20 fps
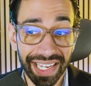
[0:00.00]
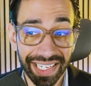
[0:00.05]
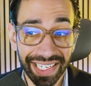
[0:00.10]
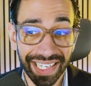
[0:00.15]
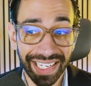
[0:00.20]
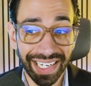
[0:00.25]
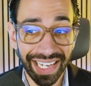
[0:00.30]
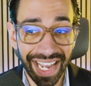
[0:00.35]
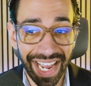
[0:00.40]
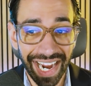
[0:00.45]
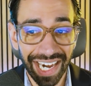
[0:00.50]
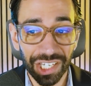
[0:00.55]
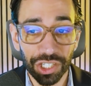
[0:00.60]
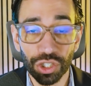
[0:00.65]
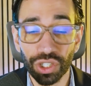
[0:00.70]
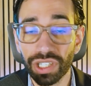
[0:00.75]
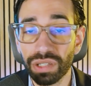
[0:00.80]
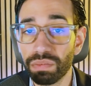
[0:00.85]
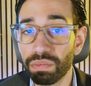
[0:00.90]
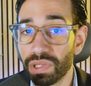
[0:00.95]
can
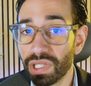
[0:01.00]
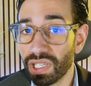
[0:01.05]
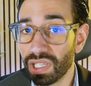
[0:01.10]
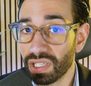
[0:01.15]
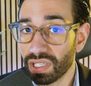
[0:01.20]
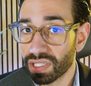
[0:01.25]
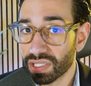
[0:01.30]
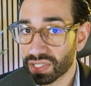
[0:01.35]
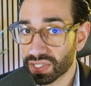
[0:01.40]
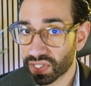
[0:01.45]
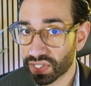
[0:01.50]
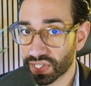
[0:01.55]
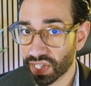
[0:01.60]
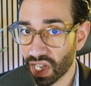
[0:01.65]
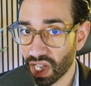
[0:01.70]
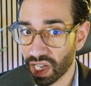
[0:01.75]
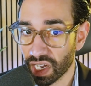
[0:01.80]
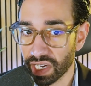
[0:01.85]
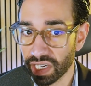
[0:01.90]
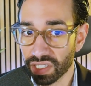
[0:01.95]
actually be
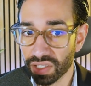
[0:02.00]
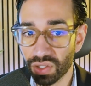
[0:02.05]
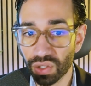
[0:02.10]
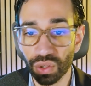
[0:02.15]
signed.